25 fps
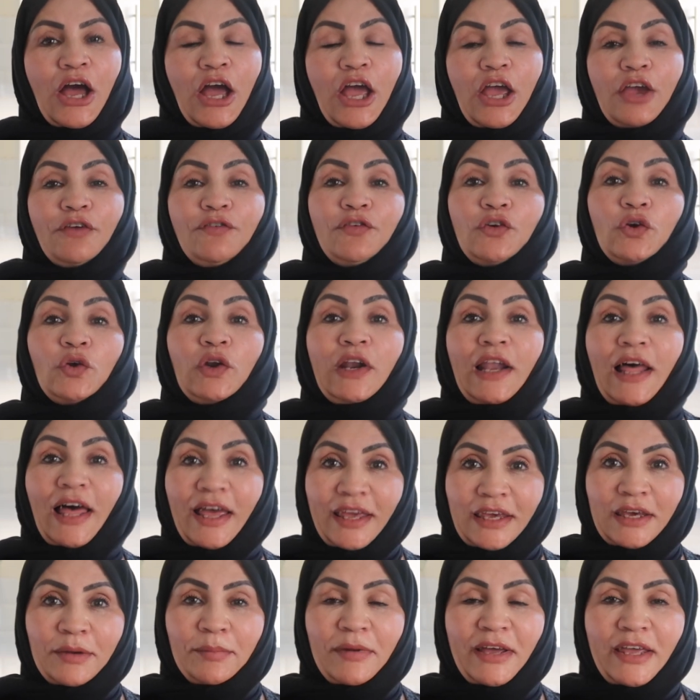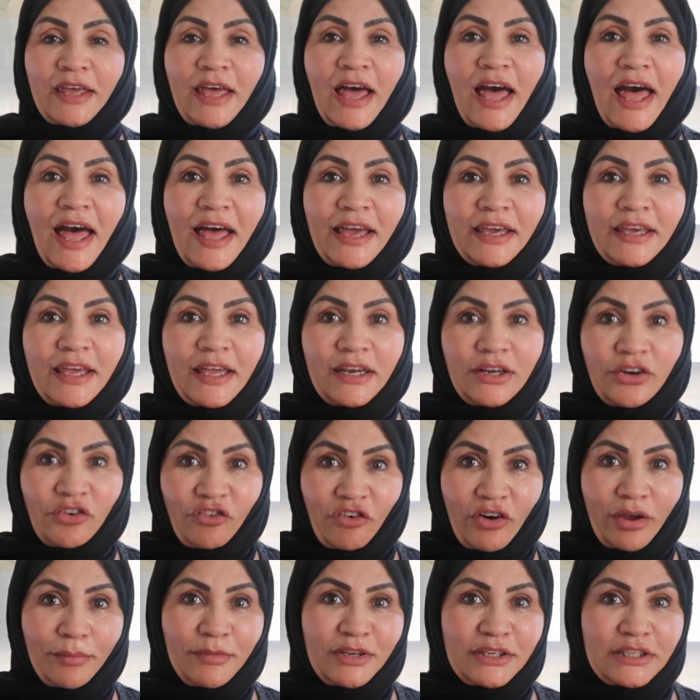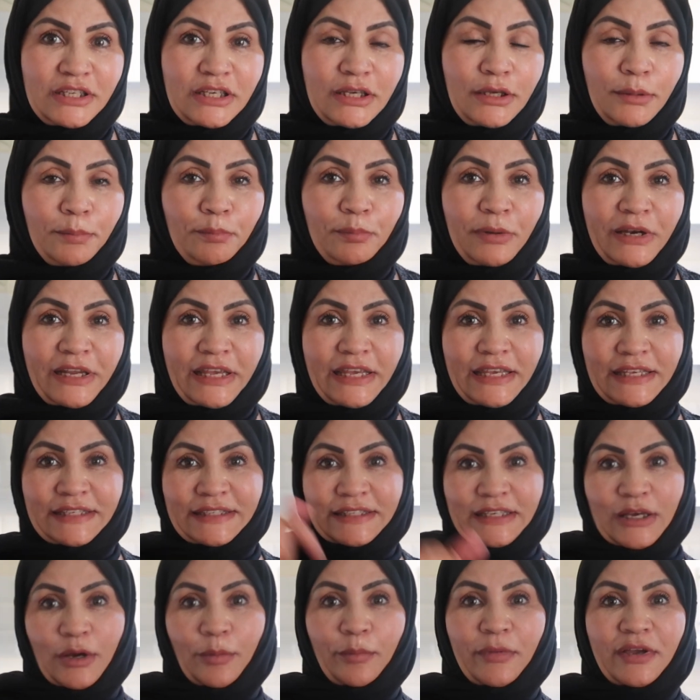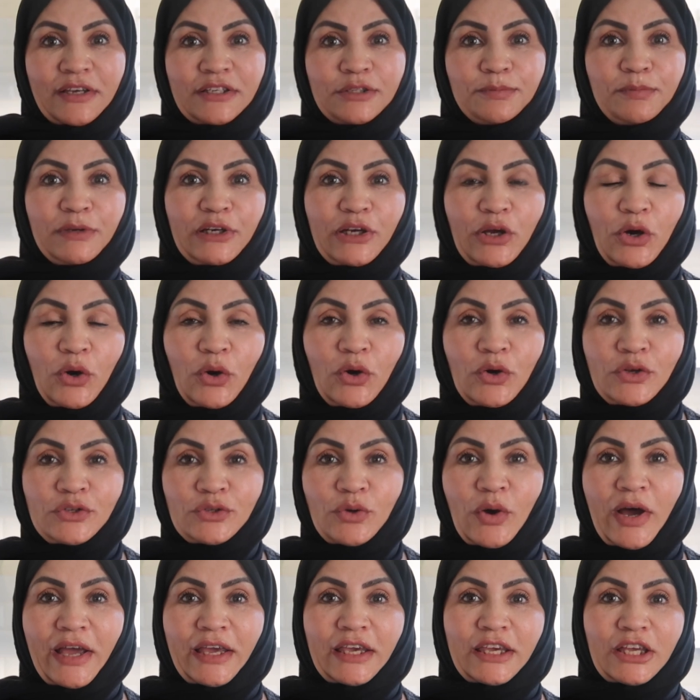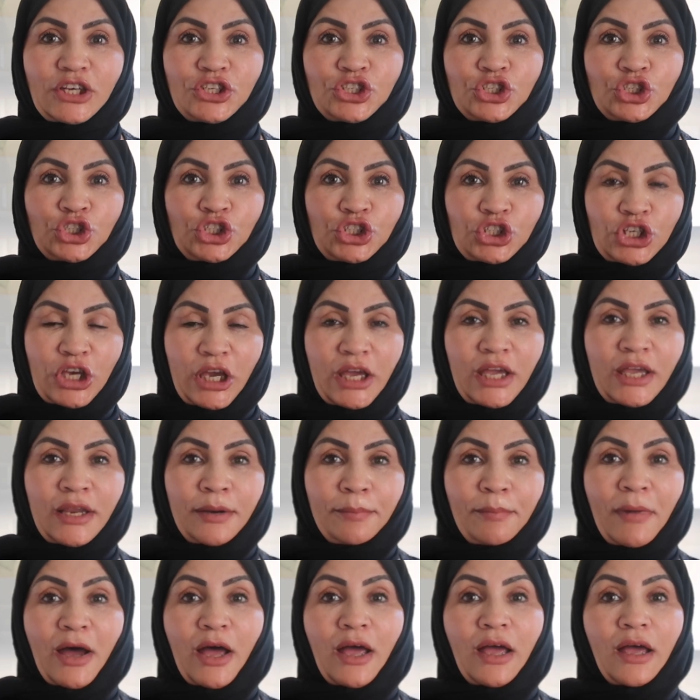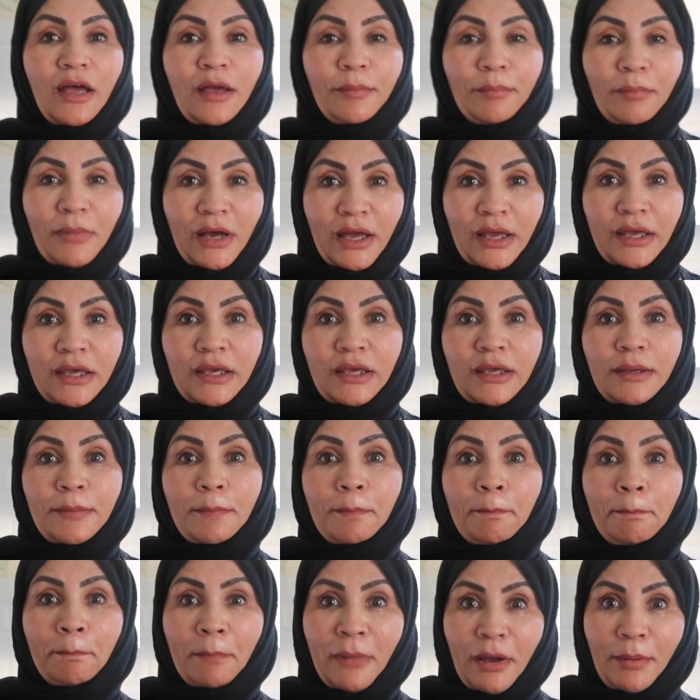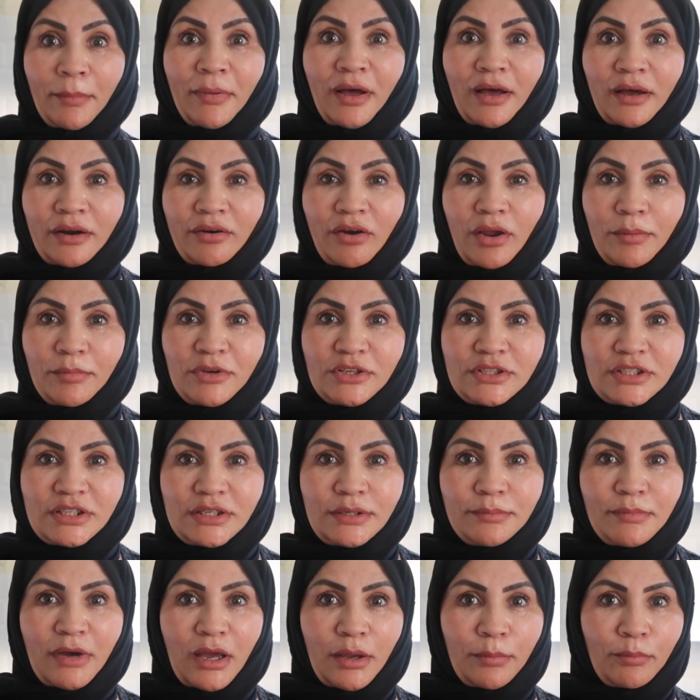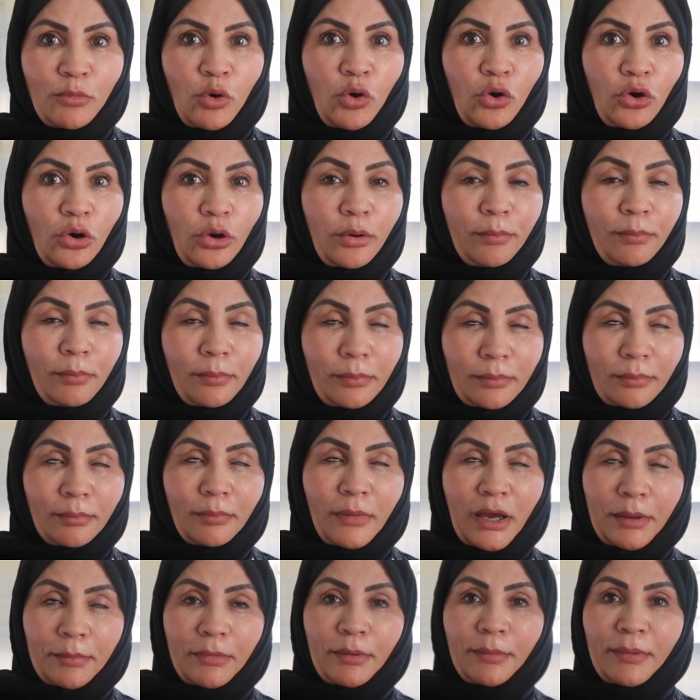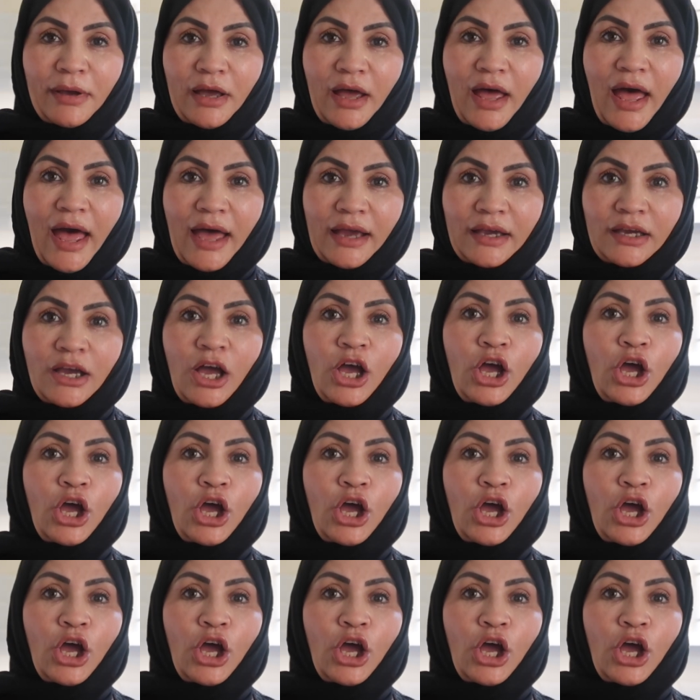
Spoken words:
If you like my hack and remedy, please comment below so I can share my mama remedy, my mama hack